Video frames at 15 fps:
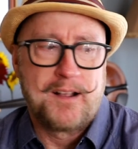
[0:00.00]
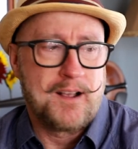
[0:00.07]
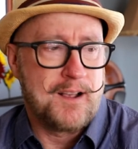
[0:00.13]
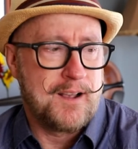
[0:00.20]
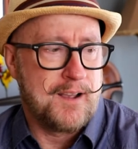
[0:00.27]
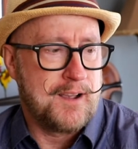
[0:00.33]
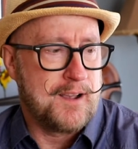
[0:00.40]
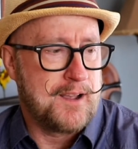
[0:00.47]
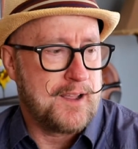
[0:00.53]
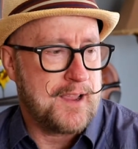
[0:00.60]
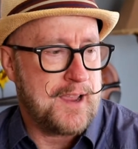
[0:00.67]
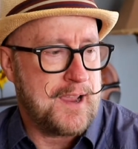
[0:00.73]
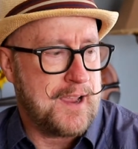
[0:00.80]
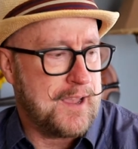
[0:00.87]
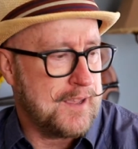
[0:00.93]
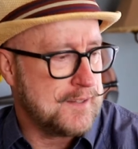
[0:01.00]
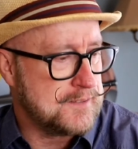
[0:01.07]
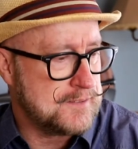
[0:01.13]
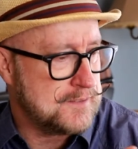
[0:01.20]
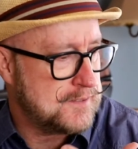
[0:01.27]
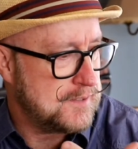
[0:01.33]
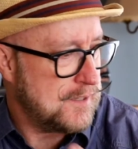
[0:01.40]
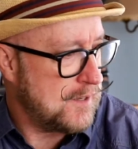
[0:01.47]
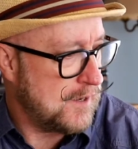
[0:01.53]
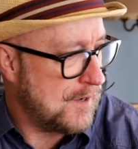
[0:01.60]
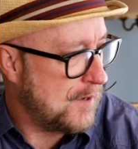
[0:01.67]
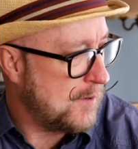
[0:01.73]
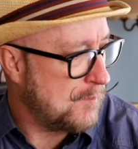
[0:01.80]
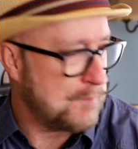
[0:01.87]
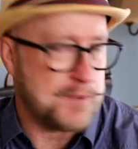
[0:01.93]
And
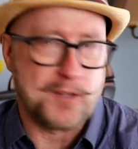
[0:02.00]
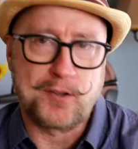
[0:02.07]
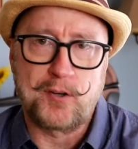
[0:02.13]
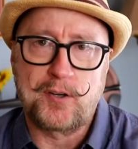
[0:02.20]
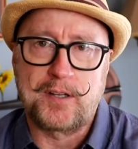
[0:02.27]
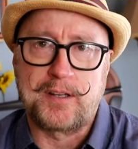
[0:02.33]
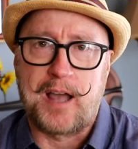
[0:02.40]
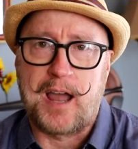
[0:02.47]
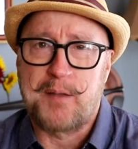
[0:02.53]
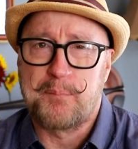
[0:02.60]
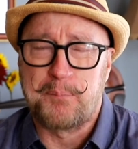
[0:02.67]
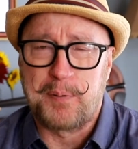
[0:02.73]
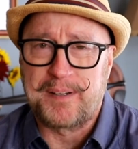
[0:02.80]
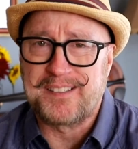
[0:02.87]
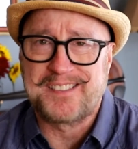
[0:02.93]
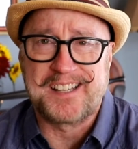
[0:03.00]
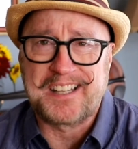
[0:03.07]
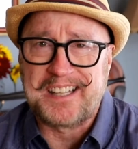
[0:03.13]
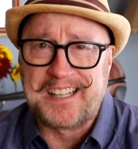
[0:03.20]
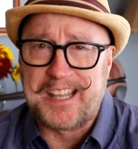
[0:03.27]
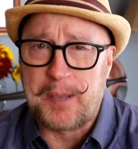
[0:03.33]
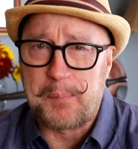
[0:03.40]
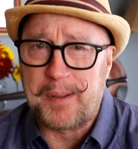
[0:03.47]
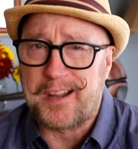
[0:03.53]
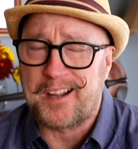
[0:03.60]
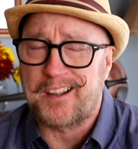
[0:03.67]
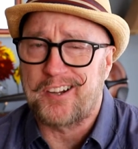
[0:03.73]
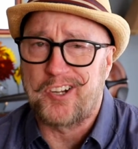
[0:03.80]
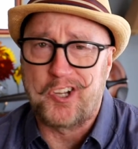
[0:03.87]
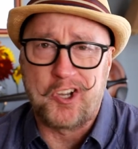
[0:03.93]
you learn a lot, but is the
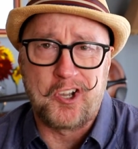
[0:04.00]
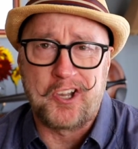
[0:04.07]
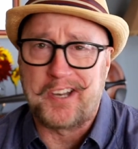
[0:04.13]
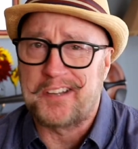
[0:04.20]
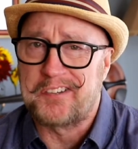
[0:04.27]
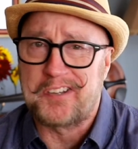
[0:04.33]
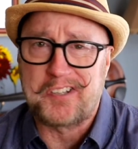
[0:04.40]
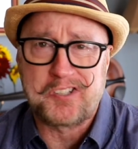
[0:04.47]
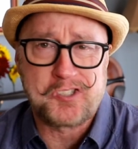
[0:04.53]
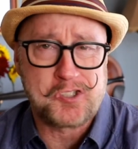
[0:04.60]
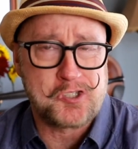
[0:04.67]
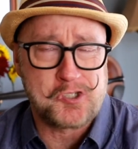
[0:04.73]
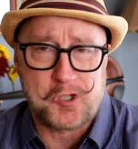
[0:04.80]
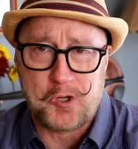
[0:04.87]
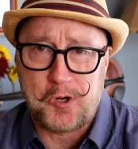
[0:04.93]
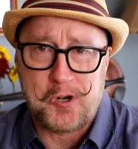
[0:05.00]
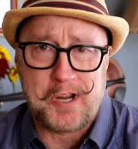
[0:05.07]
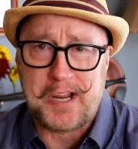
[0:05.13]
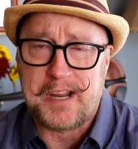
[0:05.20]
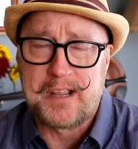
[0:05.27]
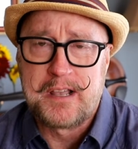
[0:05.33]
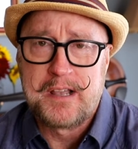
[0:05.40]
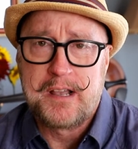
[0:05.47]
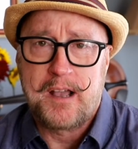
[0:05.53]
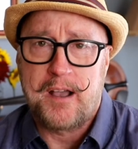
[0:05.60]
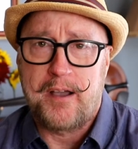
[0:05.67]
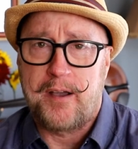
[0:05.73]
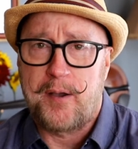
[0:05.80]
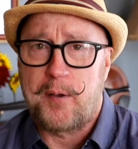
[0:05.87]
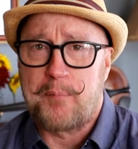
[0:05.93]
gimmick good? Is it sturdy?
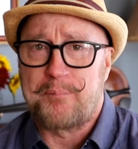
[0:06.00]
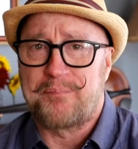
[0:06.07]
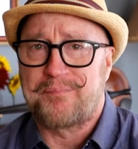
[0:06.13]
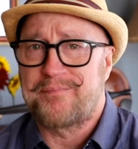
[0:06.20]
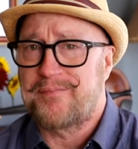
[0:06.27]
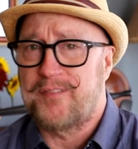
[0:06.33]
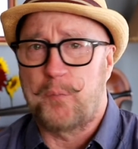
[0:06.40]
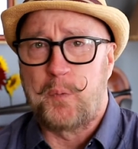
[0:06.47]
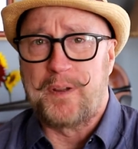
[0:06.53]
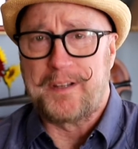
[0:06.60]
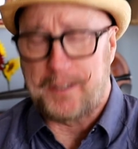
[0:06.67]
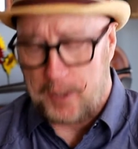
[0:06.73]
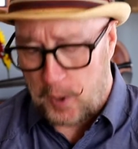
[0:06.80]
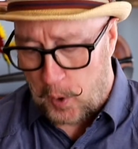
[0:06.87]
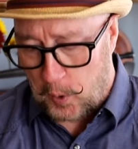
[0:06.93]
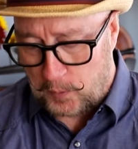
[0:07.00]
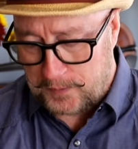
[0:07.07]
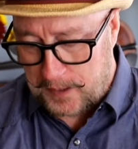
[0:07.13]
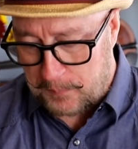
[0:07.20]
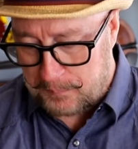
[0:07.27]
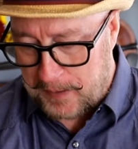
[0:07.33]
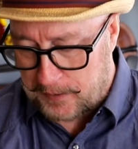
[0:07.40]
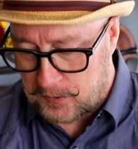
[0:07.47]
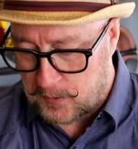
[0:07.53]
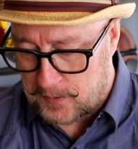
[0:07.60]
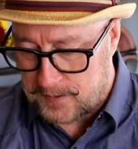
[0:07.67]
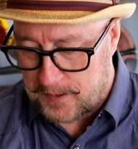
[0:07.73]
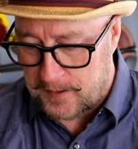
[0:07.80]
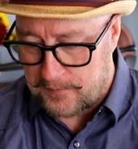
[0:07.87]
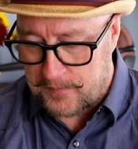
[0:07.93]
Will it hold up? That sort
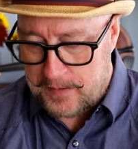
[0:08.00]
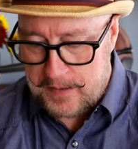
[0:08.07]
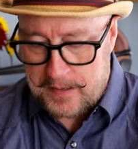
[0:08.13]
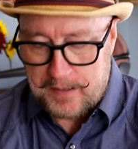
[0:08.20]
of stuff.